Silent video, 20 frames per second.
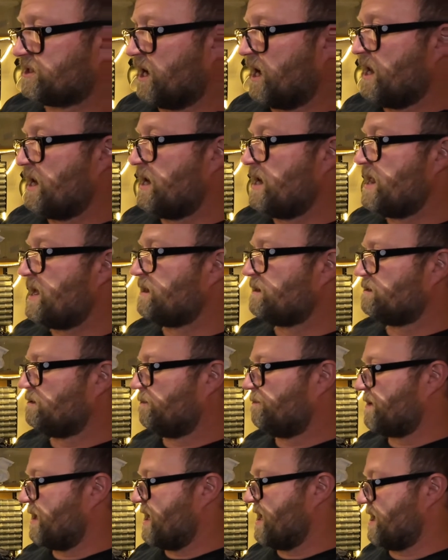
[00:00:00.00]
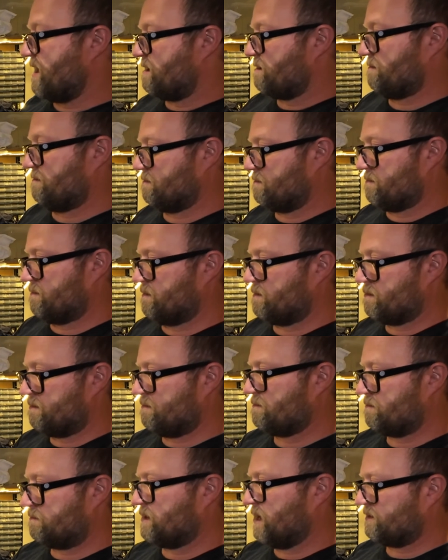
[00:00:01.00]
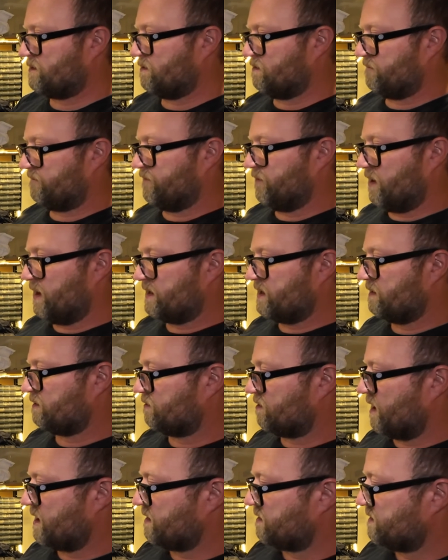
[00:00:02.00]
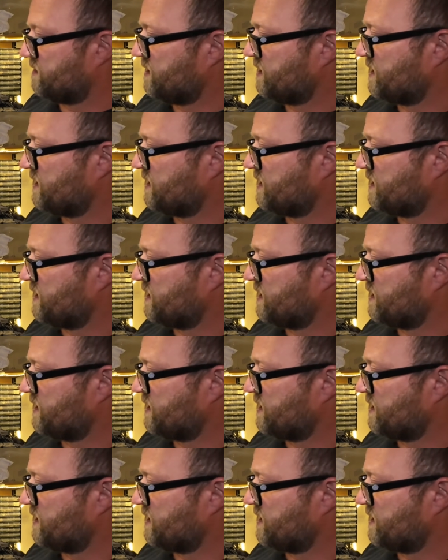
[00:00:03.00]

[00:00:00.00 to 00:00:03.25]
a little bit, that doesn't feel like it's got anything in